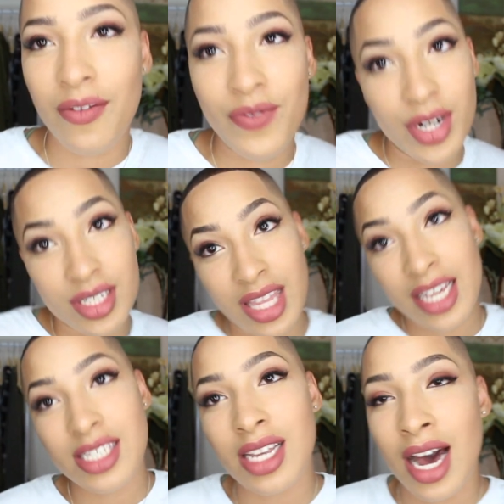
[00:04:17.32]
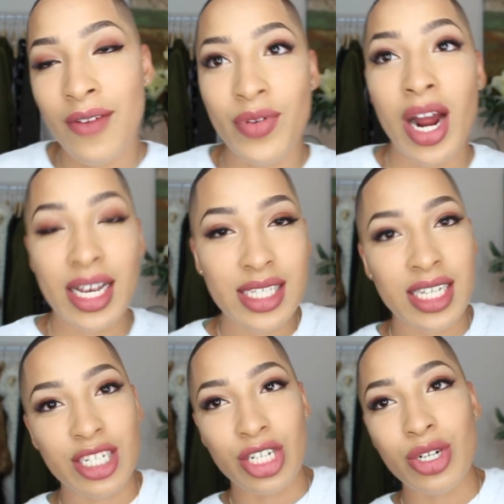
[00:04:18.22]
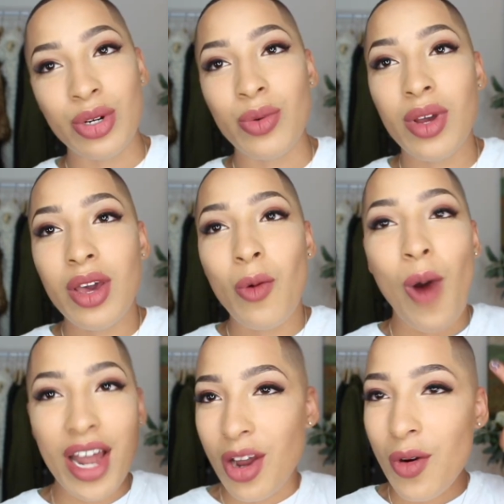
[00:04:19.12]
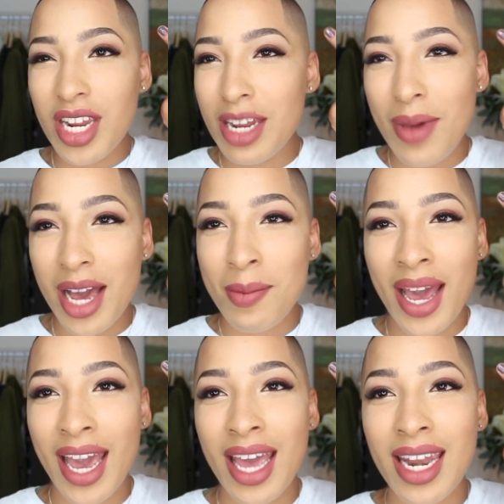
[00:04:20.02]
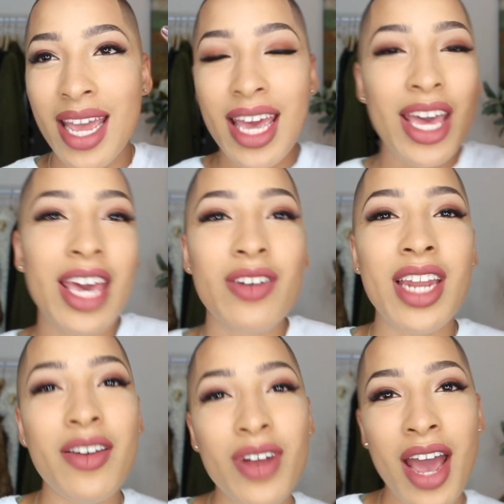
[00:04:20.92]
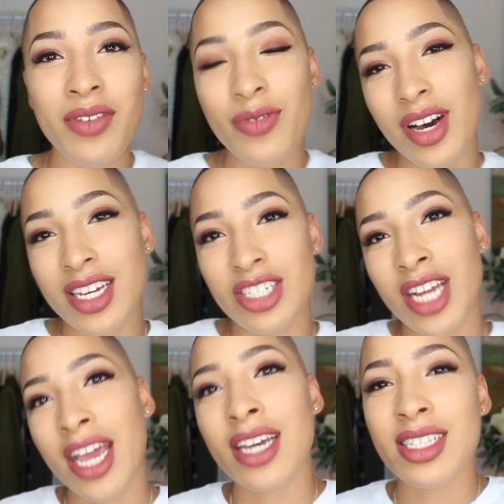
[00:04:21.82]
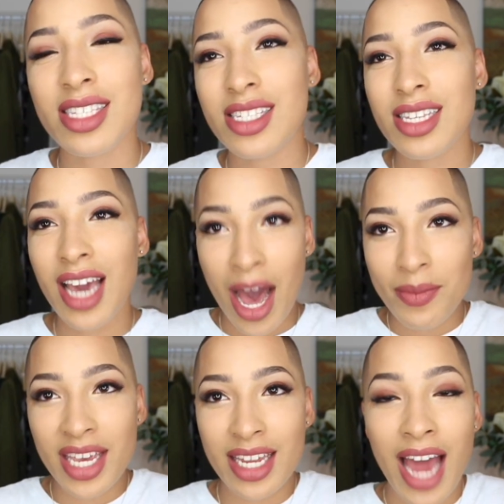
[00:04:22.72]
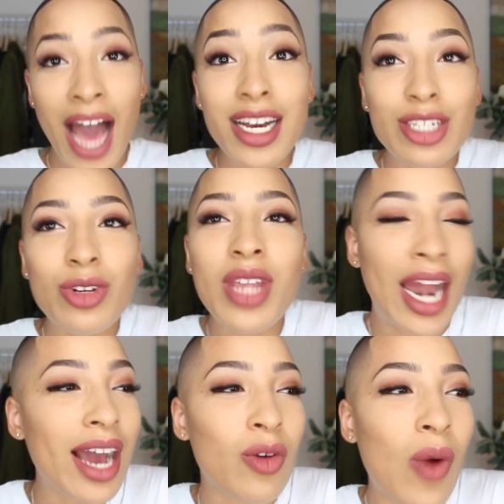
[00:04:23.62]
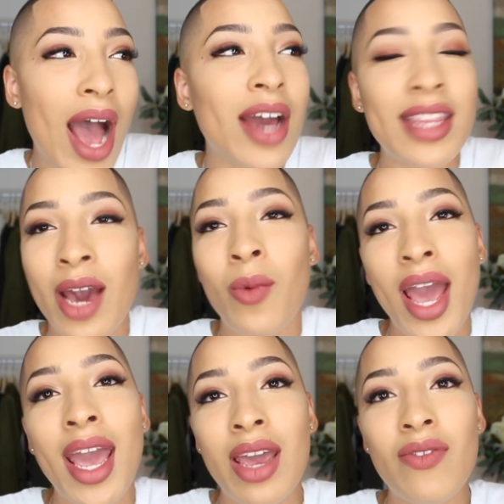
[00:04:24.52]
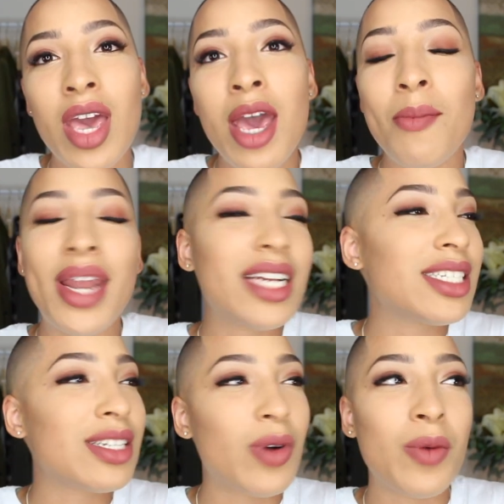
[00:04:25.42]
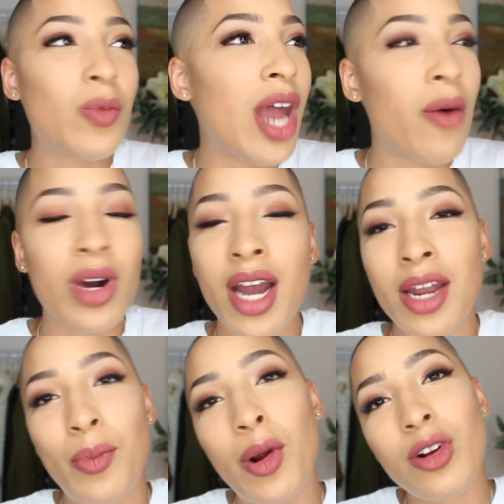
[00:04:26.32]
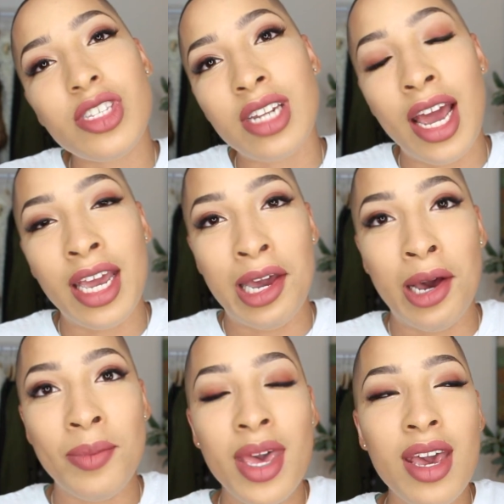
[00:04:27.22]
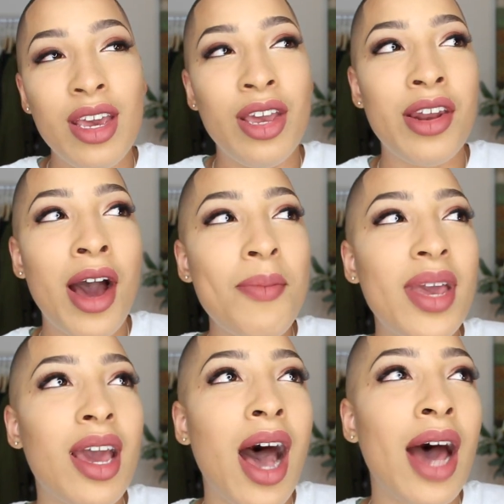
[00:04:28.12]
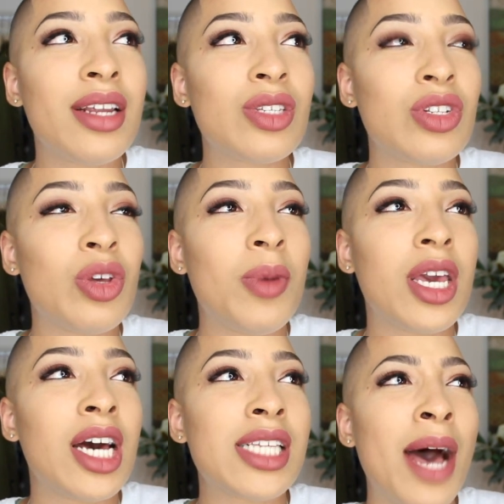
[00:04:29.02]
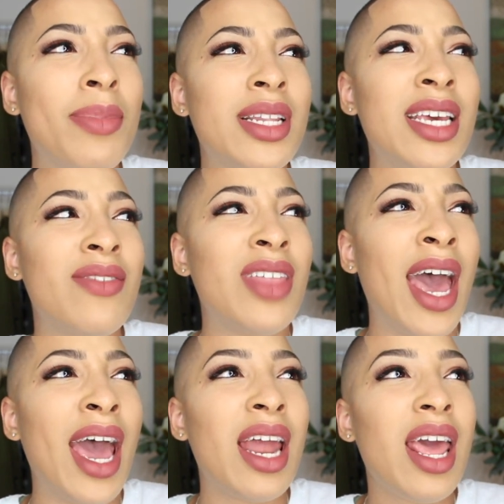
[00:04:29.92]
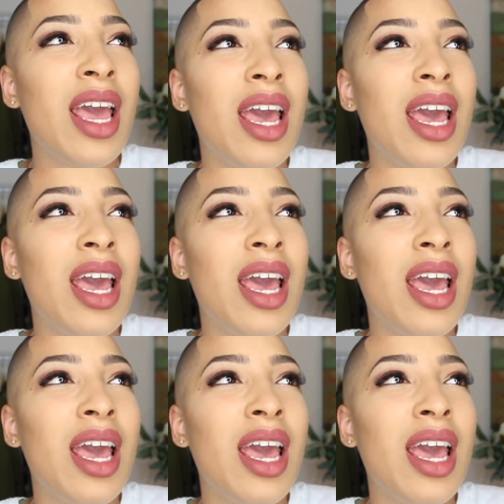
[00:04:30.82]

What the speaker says: for things to, for us to do, while knowing in the back of my head, he'll never have a fucking chance. I mean, I could do that. I could ride that wave. But that's just not what kind of person I am. You know, I'm being honest with you because I believe that